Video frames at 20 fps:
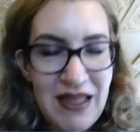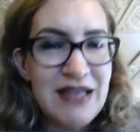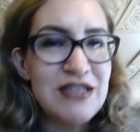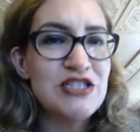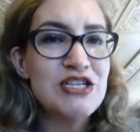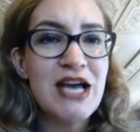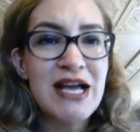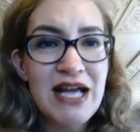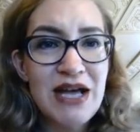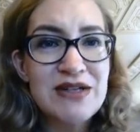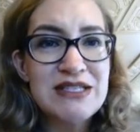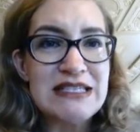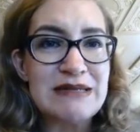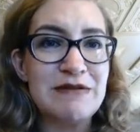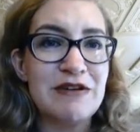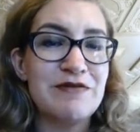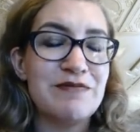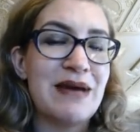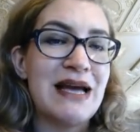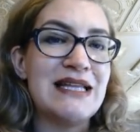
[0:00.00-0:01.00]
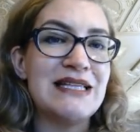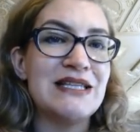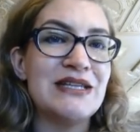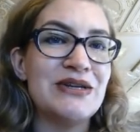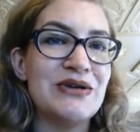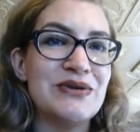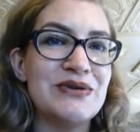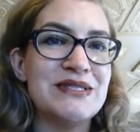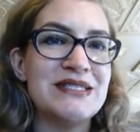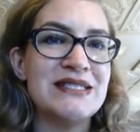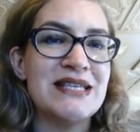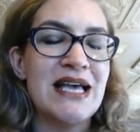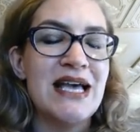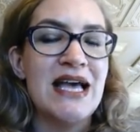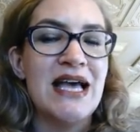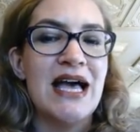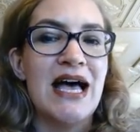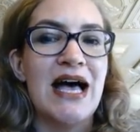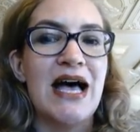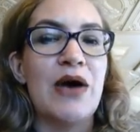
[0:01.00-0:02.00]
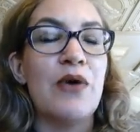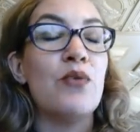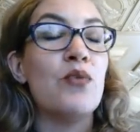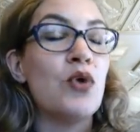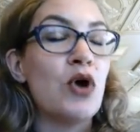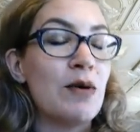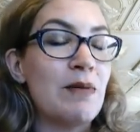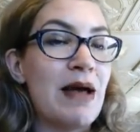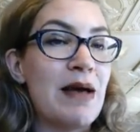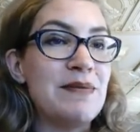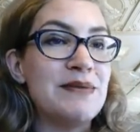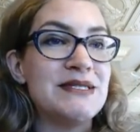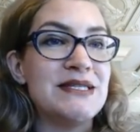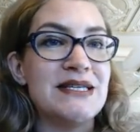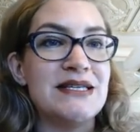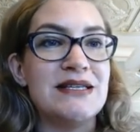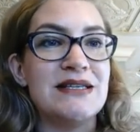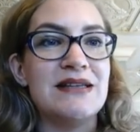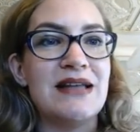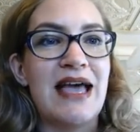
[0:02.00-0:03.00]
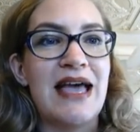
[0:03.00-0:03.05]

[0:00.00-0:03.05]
Check out some of my loose uh, warm ups and,